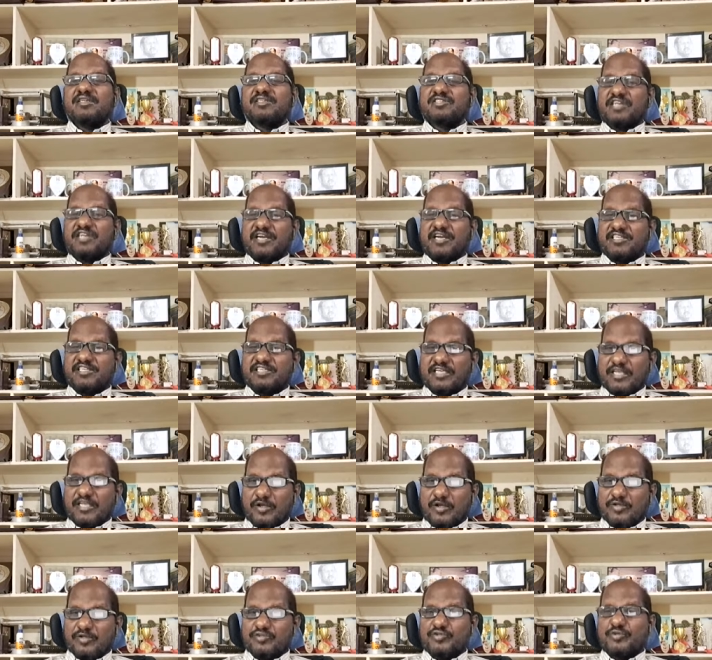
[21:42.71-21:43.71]
Strategy
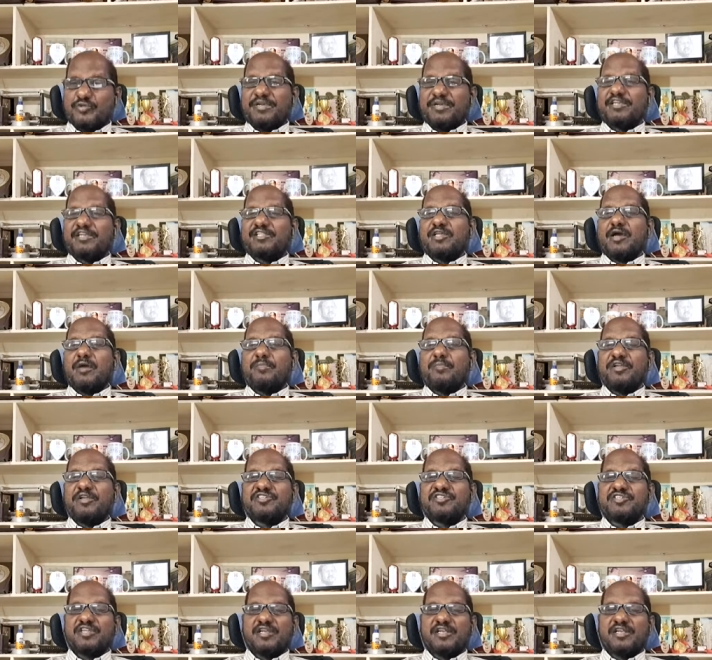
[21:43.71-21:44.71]
can also be at the
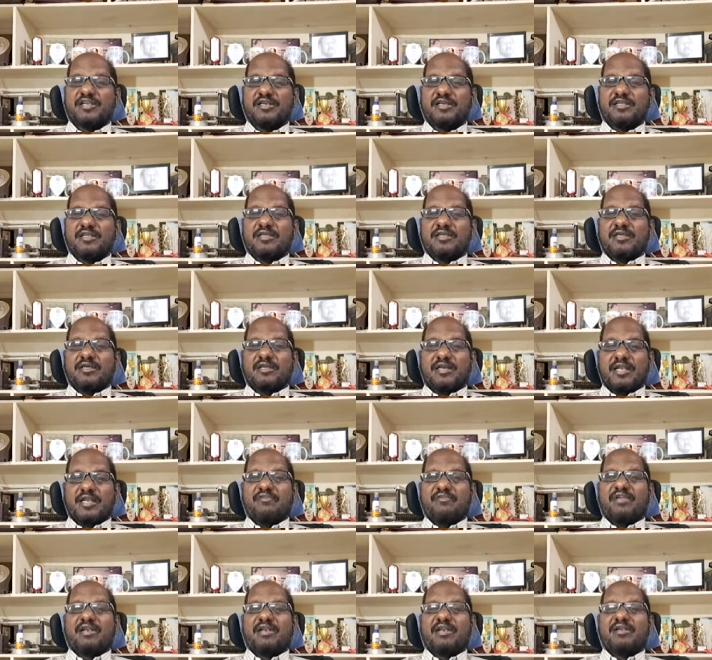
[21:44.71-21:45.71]
operational
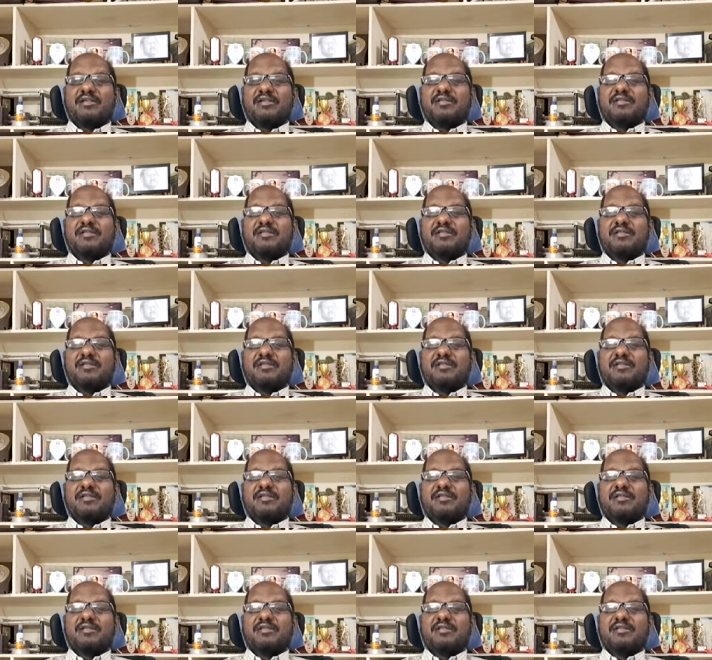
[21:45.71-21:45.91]
level.